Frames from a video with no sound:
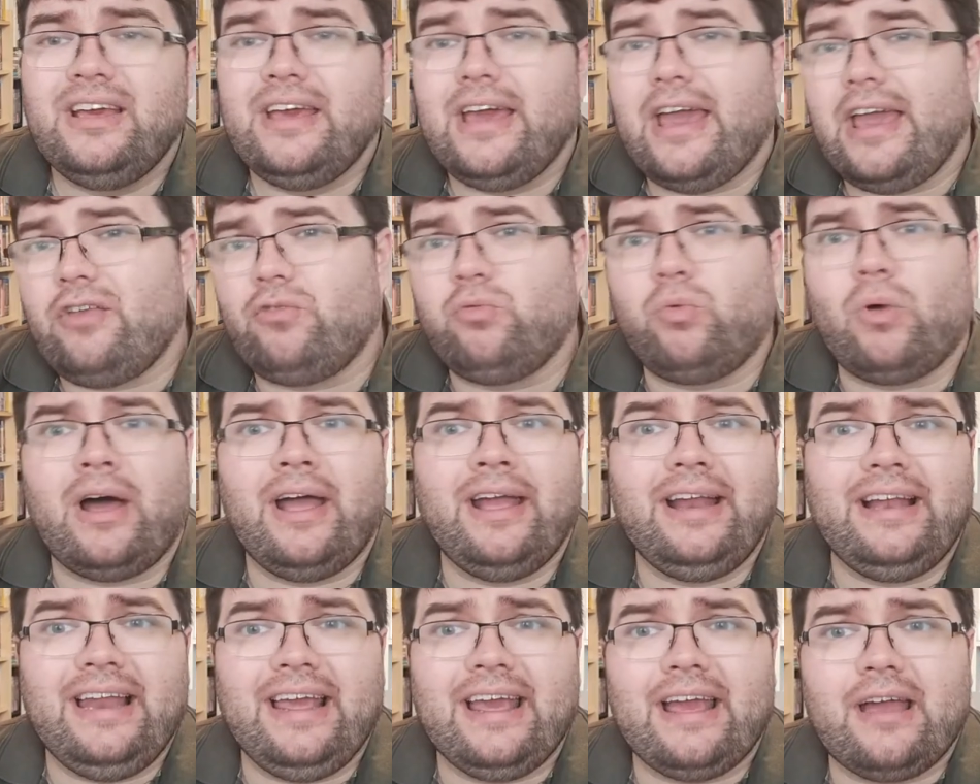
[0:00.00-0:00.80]
It's
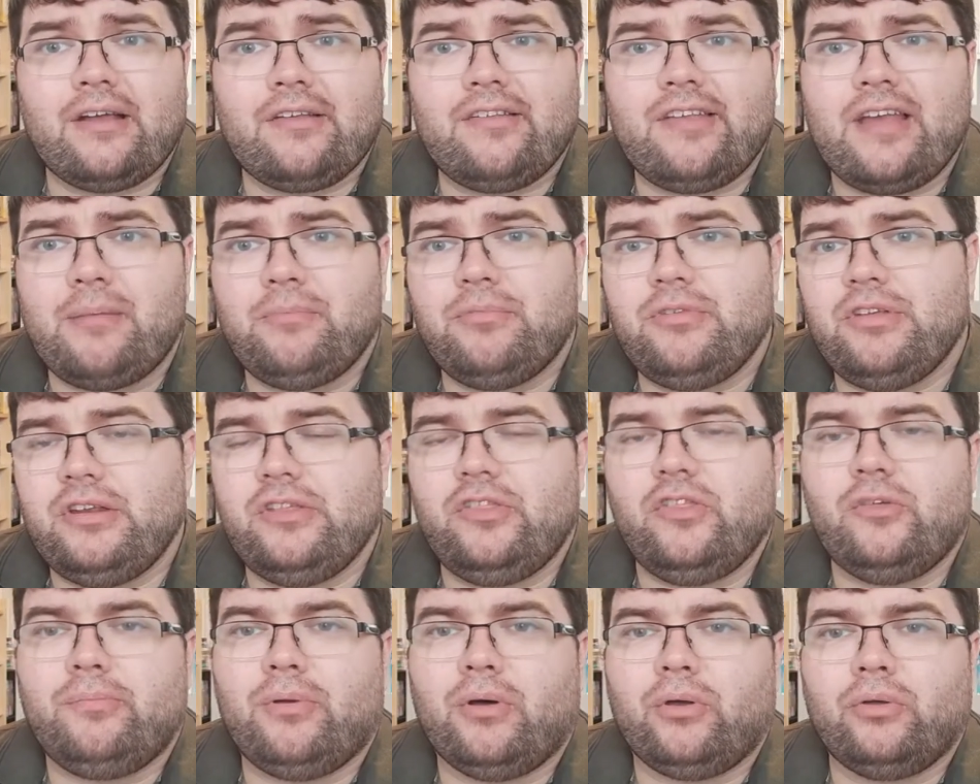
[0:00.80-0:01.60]
widely accepted
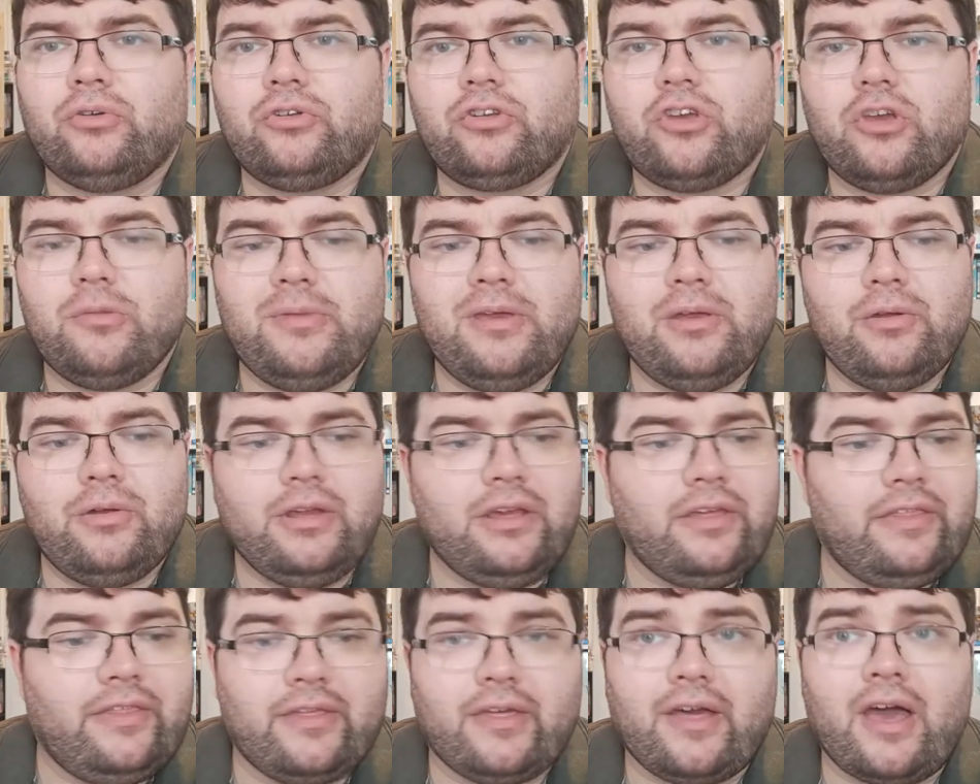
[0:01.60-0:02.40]
in the Bond
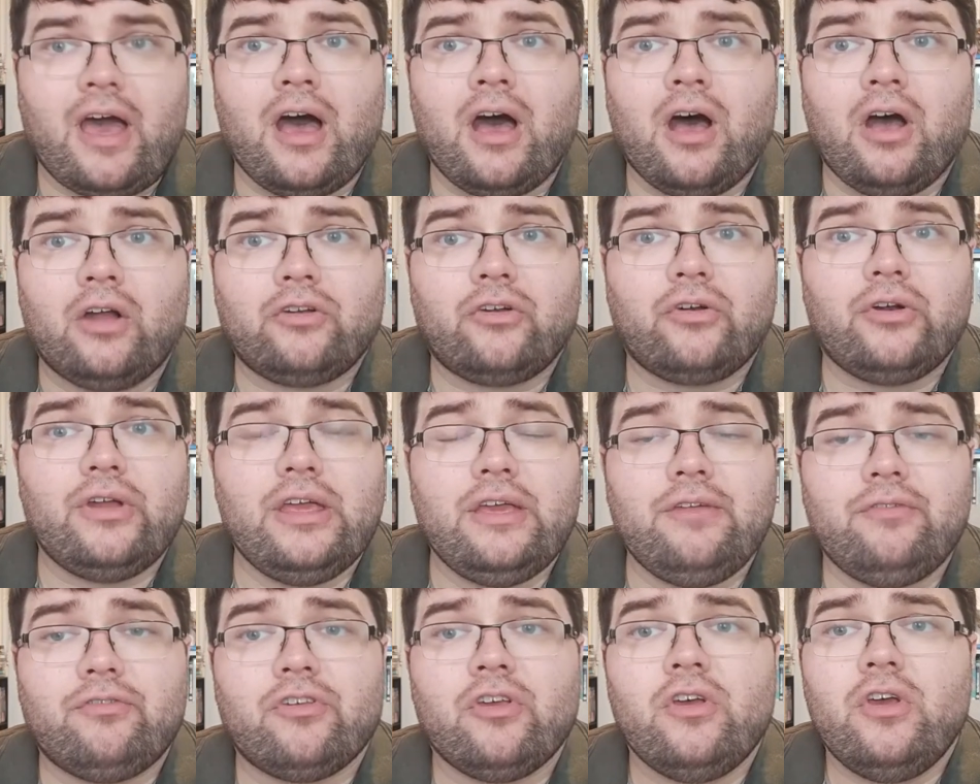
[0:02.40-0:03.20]
community that
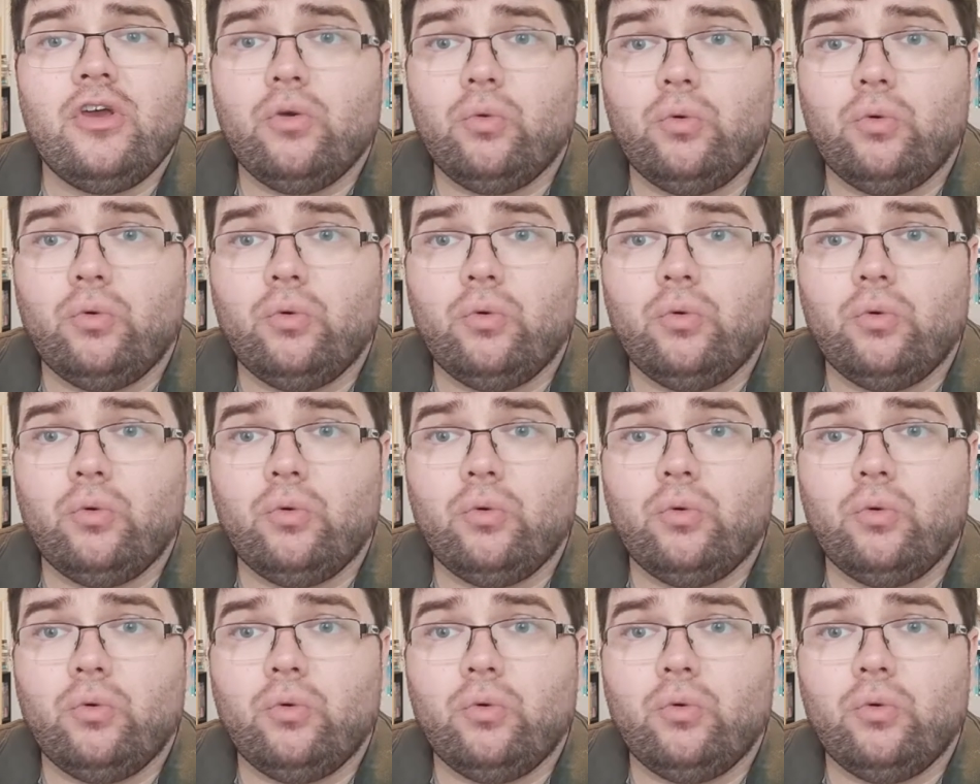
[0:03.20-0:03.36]
Hargreaves